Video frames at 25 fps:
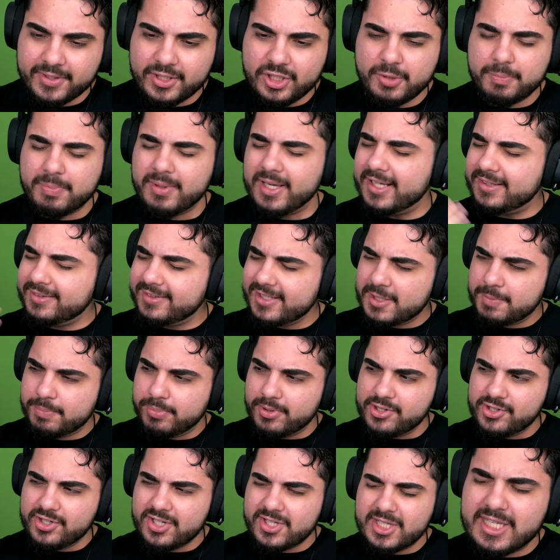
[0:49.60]
Ubi, at this
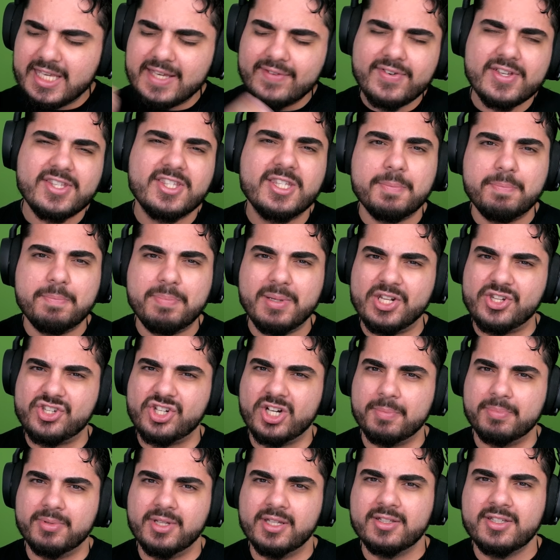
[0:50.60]
point, just give us the beach
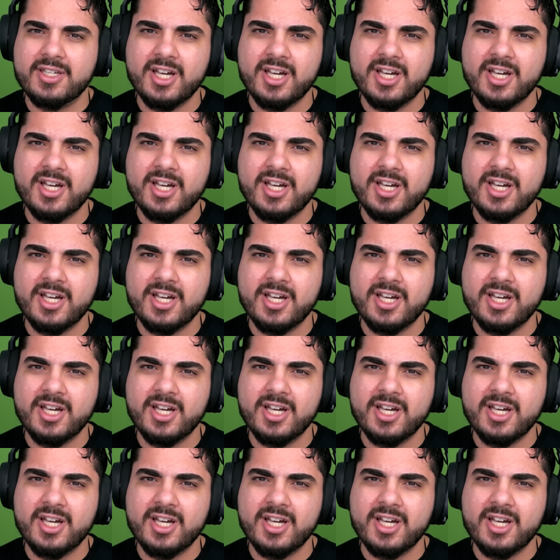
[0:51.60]
update.